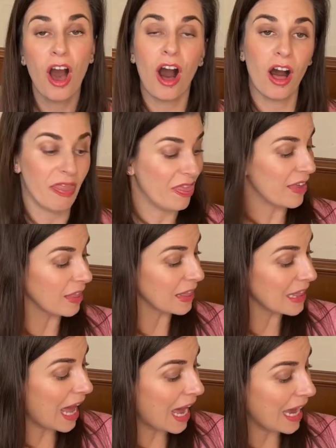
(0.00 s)
on the
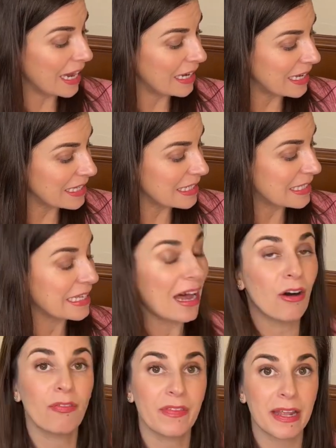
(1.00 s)
line
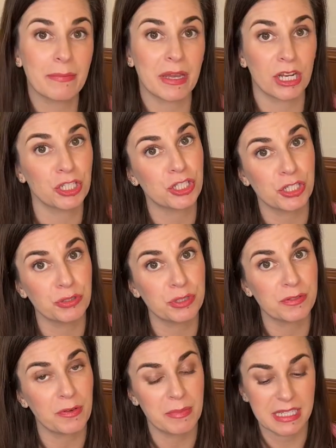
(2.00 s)
itself that I'm gonna choose
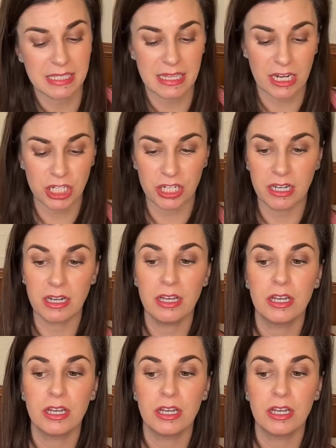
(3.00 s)
from this section.